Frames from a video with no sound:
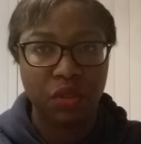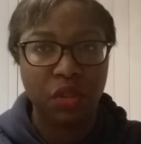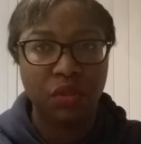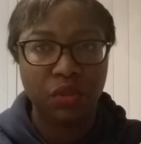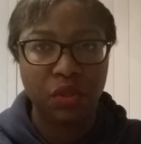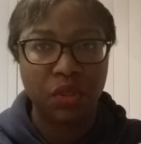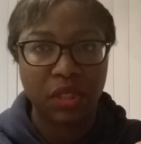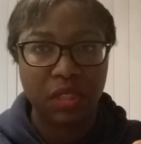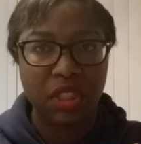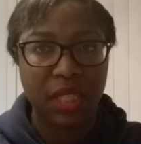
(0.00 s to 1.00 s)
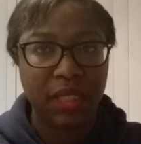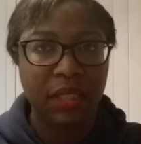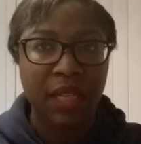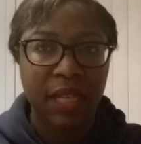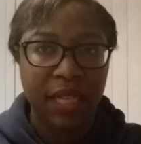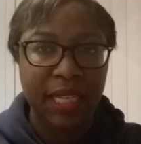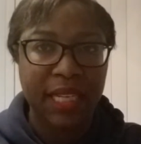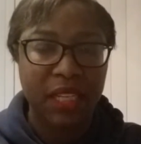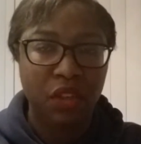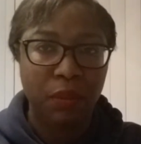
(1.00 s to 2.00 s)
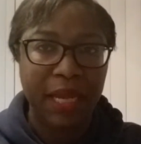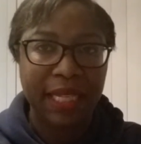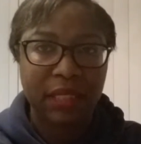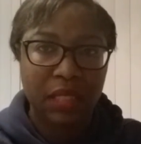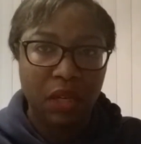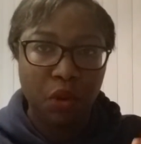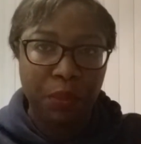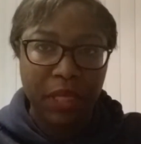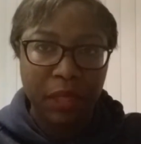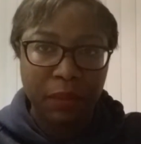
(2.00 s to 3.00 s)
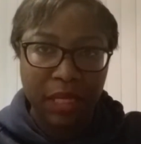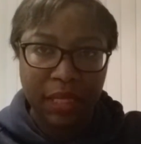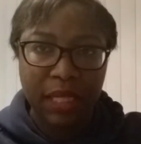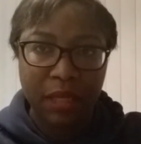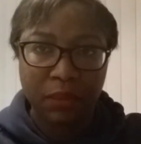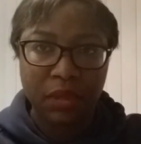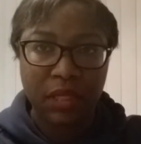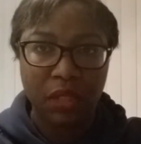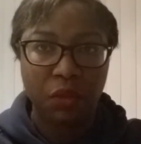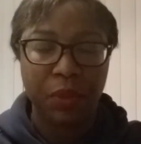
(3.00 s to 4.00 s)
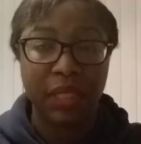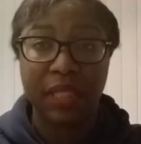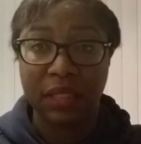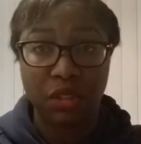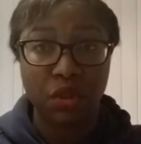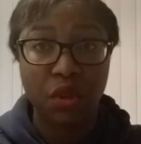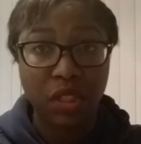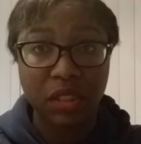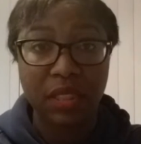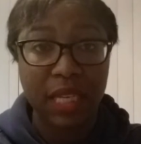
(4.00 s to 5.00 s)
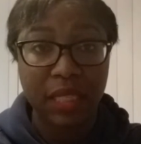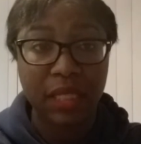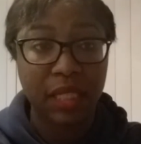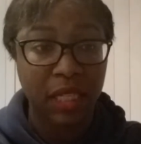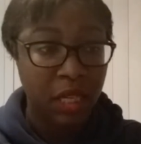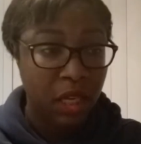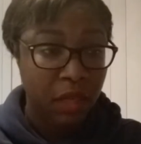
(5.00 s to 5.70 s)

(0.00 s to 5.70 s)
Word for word: those doors are shut and they didn't go back to open them and let them sit open because the doors technically